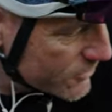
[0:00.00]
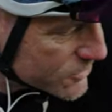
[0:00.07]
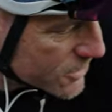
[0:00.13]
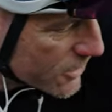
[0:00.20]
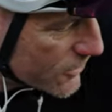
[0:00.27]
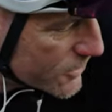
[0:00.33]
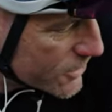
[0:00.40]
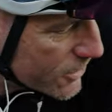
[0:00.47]
Was
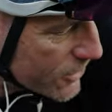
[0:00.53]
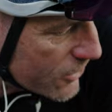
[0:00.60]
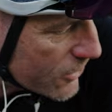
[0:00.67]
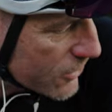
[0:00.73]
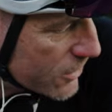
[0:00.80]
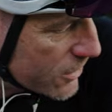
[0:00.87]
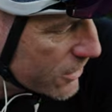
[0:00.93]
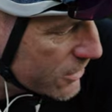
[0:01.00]
going
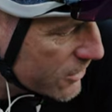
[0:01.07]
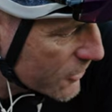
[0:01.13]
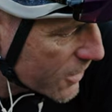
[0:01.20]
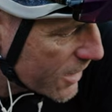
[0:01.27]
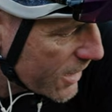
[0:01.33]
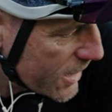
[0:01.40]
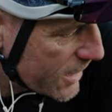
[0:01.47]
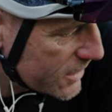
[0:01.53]
along
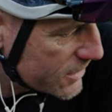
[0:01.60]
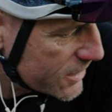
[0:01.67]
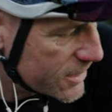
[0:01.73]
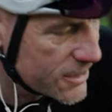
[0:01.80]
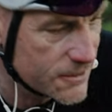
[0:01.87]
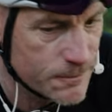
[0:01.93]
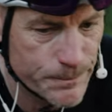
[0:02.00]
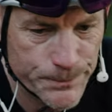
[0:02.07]
okay, and
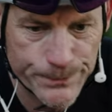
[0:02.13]
then